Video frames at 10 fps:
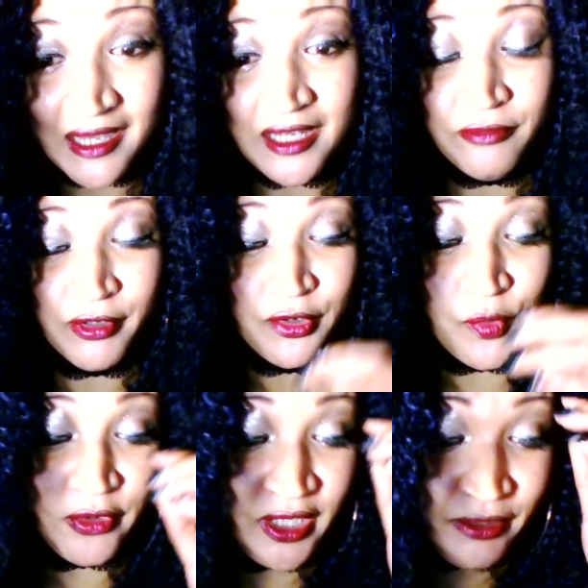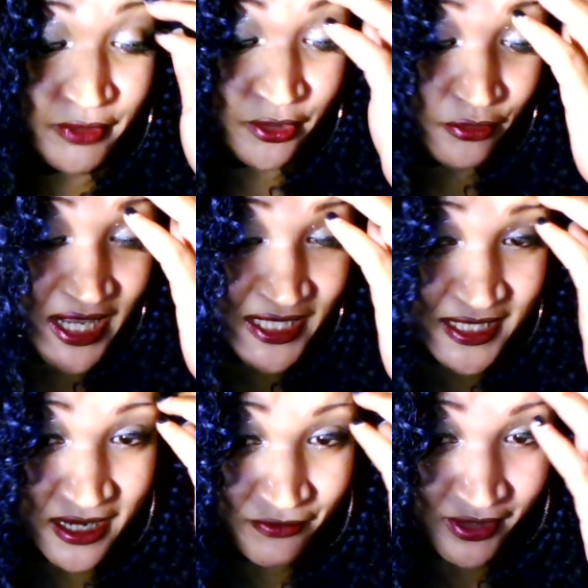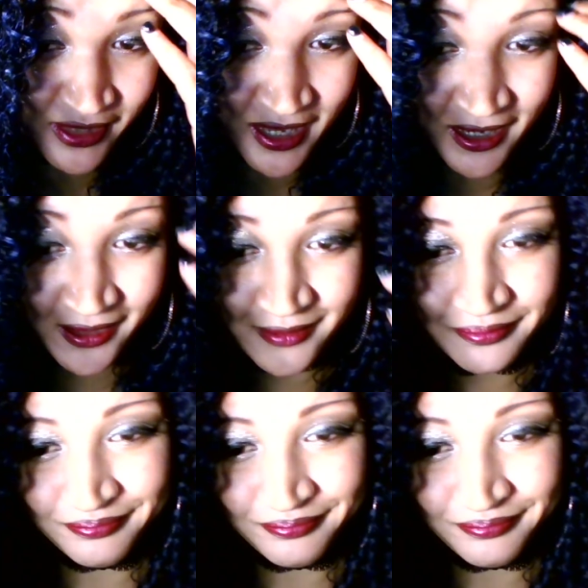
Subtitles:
and he regrets everything.